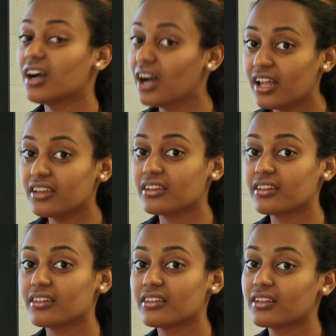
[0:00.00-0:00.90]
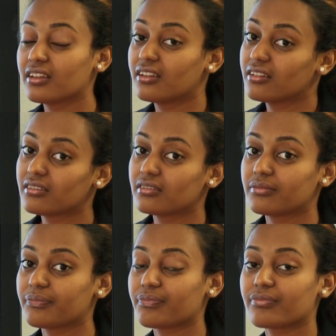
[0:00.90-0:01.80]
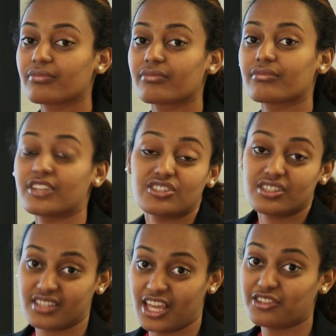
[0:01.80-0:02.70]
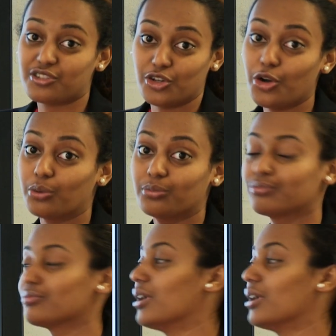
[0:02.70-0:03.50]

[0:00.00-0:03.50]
and they just get to know,